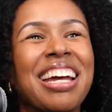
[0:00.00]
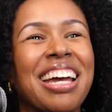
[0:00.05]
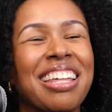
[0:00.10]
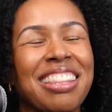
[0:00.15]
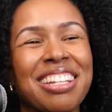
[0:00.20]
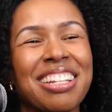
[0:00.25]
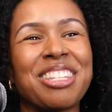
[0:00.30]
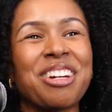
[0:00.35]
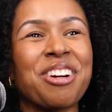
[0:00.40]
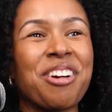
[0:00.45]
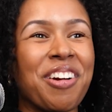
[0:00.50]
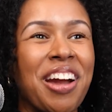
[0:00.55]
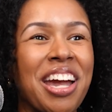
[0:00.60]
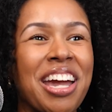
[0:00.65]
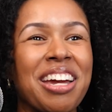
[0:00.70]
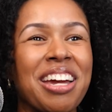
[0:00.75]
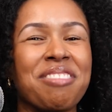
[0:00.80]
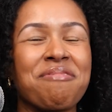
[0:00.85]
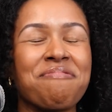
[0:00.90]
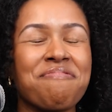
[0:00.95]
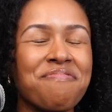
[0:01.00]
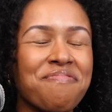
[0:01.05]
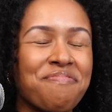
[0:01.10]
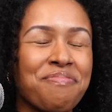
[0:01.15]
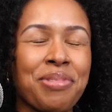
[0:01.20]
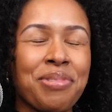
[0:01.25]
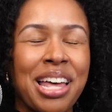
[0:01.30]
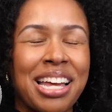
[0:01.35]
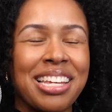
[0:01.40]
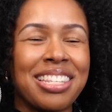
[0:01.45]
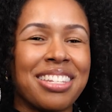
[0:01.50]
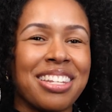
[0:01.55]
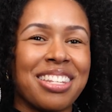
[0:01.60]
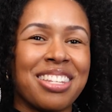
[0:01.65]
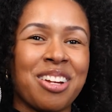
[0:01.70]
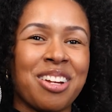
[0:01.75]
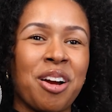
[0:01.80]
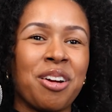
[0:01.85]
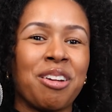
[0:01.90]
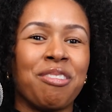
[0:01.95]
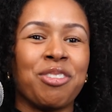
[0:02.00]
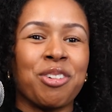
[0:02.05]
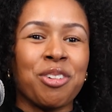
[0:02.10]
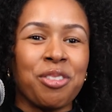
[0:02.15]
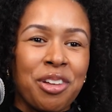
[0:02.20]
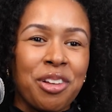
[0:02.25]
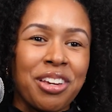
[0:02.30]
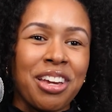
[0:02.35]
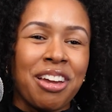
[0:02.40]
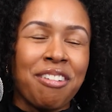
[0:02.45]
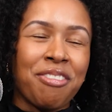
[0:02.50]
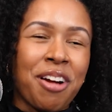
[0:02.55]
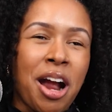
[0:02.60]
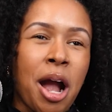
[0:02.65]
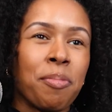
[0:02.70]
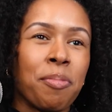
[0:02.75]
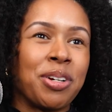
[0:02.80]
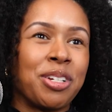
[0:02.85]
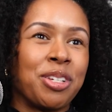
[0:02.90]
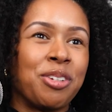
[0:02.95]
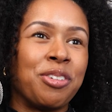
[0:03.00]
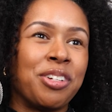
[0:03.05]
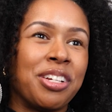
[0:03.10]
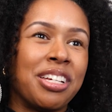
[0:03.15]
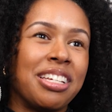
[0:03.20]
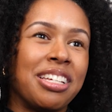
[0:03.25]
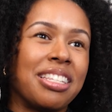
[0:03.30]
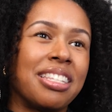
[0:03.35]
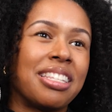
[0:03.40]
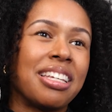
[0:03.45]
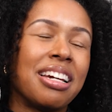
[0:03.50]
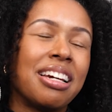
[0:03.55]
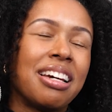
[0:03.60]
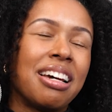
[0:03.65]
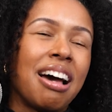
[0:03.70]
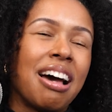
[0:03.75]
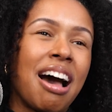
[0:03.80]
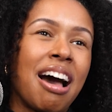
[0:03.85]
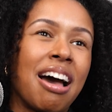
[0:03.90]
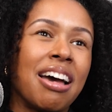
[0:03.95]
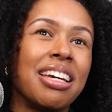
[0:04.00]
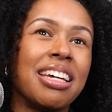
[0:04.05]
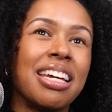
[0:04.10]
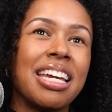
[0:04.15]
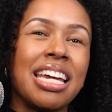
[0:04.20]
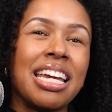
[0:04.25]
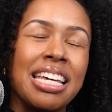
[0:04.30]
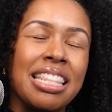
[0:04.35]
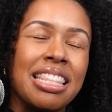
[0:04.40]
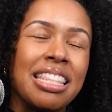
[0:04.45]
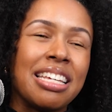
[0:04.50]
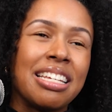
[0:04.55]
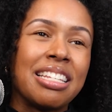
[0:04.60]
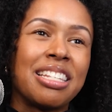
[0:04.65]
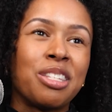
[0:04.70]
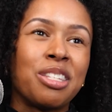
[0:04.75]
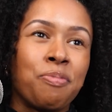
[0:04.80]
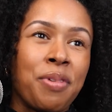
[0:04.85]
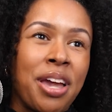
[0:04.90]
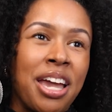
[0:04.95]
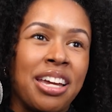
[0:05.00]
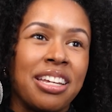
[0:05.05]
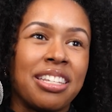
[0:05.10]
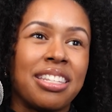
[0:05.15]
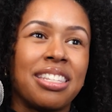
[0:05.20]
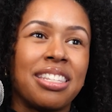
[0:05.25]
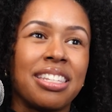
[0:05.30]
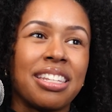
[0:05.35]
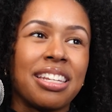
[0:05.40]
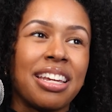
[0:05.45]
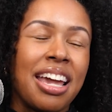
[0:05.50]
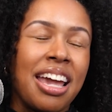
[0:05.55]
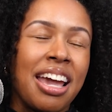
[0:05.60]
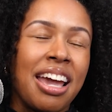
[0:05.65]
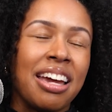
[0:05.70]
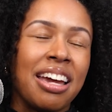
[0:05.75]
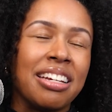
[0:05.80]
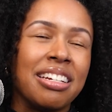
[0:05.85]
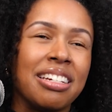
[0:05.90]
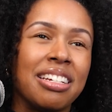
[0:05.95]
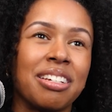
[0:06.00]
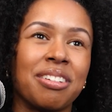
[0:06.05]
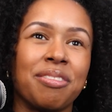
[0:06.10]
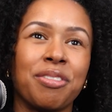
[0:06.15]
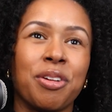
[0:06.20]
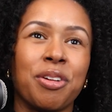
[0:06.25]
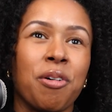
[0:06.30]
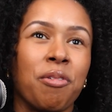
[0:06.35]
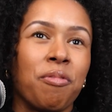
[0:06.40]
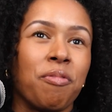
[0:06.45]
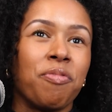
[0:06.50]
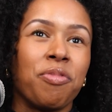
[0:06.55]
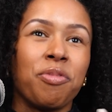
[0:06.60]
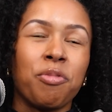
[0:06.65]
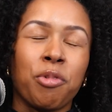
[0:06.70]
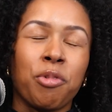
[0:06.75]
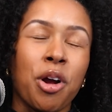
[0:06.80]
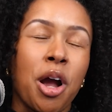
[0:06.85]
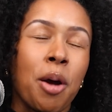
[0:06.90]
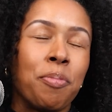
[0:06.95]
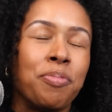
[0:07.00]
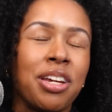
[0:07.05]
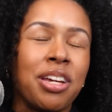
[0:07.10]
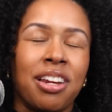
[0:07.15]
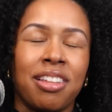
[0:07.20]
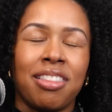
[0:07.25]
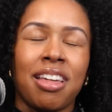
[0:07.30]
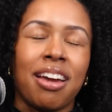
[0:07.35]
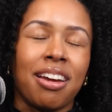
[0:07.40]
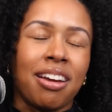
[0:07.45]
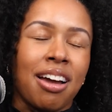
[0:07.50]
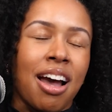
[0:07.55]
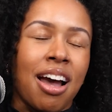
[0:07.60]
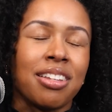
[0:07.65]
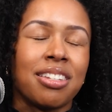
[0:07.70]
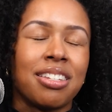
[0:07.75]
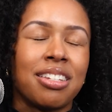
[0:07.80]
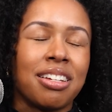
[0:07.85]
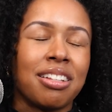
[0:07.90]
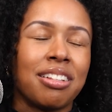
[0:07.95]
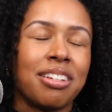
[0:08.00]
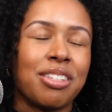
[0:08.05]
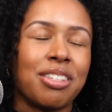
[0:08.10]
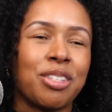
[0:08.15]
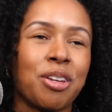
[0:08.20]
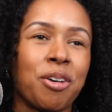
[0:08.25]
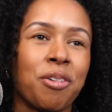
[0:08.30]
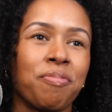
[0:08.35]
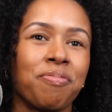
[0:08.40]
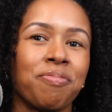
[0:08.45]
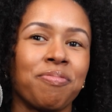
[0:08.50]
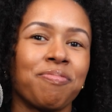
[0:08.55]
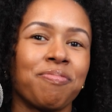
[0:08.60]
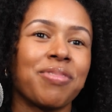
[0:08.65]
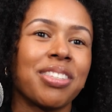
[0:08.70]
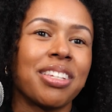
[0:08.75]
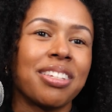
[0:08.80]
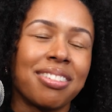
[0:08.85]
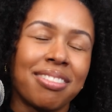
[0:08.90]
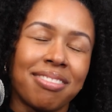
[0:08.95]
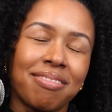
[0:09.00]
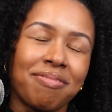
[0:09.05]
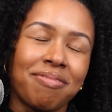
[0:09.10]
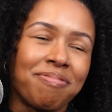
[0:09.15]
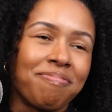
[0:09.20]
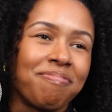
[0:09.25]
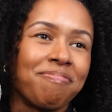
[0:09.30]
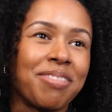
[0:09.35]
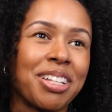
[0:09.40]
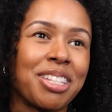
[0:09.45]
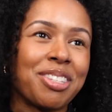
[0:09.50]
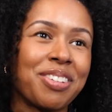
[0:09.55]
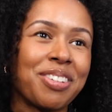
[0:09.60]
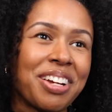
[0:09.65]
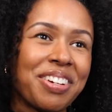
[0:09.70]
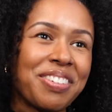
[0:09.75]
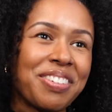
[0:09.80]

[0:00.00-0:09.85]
And that's a great place to start if you're looking for opportunities in this space. And, we're updating that constantly. So that's